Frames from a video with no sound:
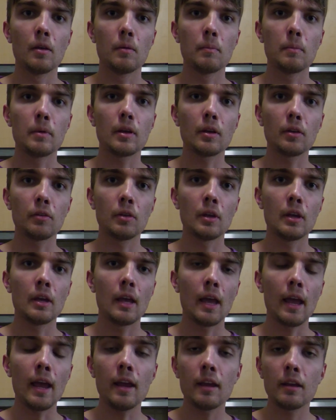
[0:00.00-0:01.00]
Because,
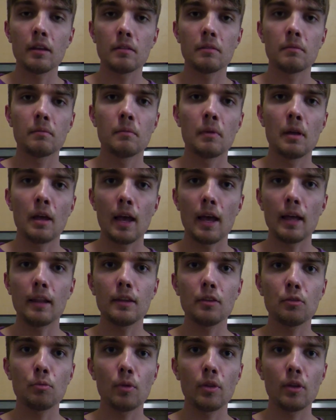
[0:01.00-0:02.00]
hey, at
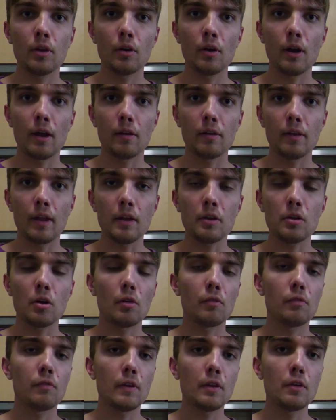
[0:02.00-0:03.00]
least when they're at
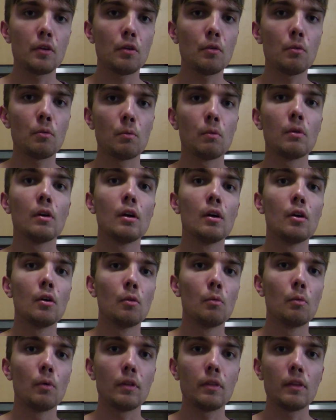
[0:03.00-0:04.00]
takeoff, they know
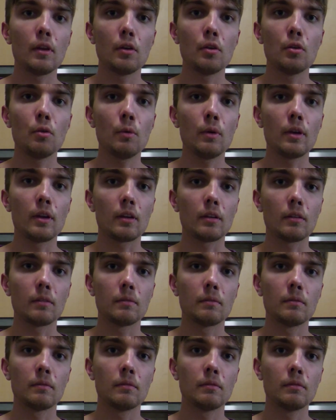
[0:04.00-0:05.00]
what they're doing.
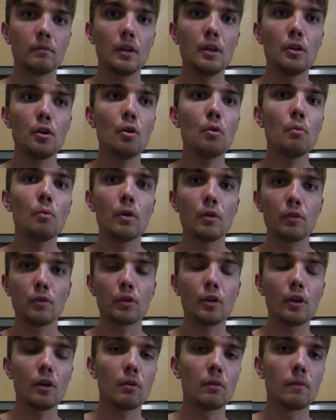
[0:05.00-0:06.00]
They know where
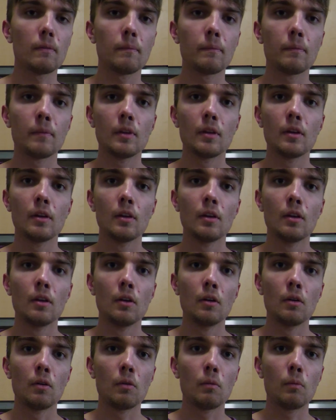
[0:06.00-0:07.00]
to go.
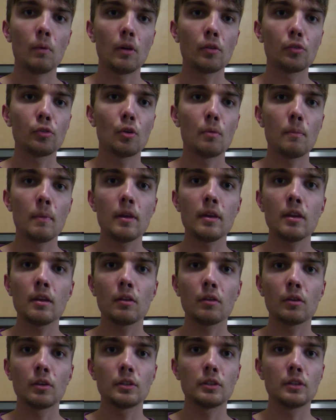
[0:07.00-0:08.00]
While so many
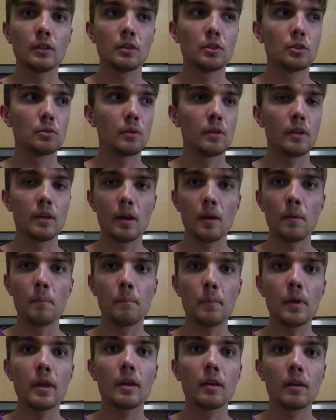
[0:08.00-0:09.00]
Christians with their
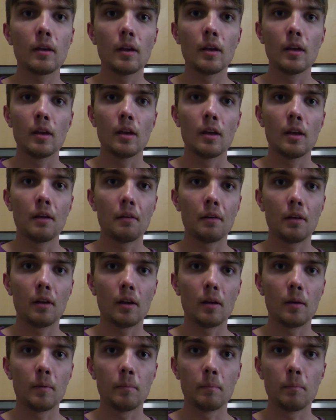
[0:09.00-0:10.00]
big
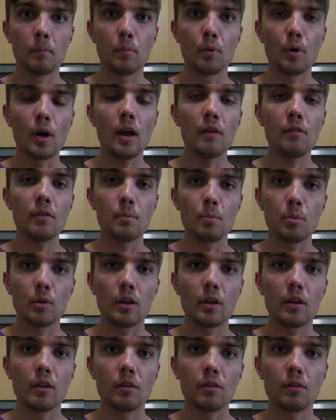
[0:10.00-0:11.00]
private
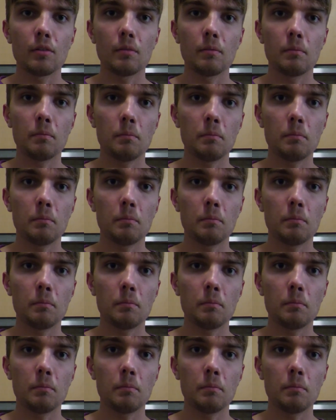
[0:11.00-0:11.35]
planes,